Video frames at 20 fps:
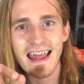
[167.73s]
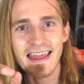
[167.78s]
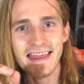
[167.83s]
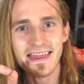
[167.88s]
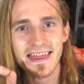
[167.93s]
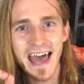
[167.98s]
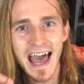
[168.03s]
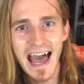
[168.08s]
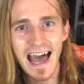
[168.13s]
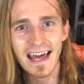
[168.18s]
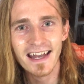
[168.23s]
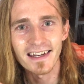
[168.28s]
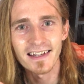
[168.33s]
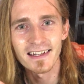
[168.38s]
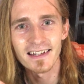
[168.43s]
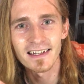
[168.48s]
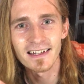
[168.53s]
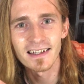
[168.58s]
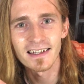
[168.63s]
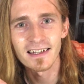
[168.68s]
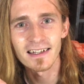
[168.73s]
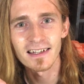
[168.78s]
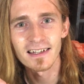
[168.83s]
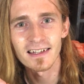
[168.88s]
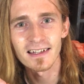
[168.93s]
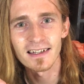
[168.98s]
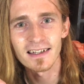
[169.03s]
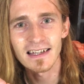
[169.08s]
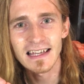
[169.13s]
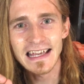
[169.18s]
that
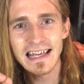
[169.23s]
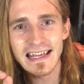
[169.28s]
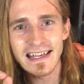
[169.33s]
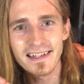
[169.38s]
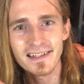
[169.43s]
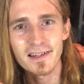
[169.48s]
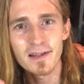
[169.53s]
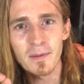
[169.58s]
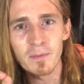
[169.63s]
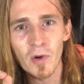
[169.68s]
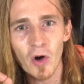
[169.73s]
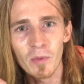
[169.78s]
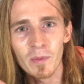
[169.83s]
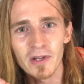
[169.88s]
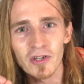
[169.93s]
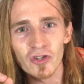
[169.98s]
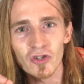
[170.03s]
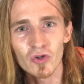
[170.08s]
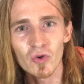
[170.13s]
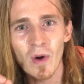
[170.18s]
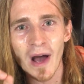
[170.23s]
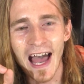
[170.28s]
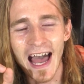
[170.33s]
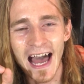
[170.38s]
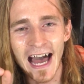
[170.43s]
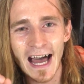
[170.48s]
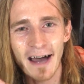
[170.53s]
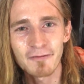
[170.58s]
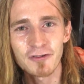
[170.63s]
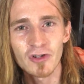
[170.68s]
is the moment you
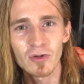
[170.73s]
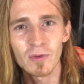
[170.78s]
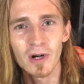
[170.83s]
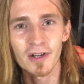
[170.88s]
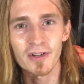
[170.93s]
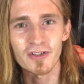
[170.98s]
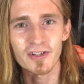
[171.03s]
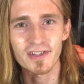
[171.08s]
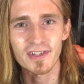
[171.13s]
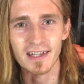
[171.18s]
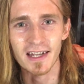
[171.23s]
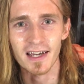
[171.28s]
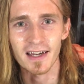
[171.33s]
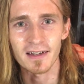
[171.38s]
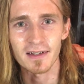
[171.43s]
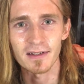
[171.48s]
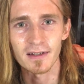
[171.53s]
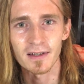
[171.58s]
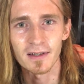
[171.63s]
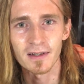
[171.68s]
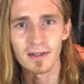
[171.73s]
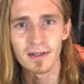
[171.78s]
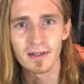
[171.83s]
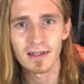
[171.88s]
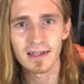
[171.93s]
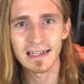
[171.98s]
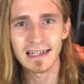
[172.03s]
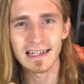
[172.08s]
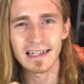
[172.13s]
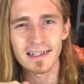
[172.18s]
have to understand,
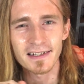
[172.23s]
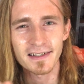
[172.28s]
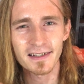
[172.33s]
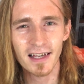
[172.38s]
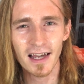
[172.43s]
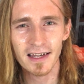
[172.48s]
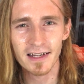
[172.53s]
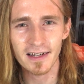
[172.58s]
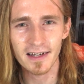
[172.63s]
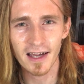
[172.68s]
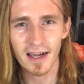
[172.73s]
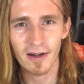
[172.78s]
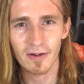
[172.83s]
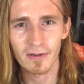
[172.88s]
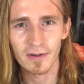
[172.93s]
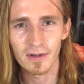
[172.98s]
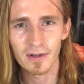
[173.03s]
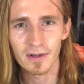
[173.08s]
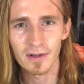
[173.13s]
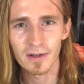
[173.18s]
inside and out.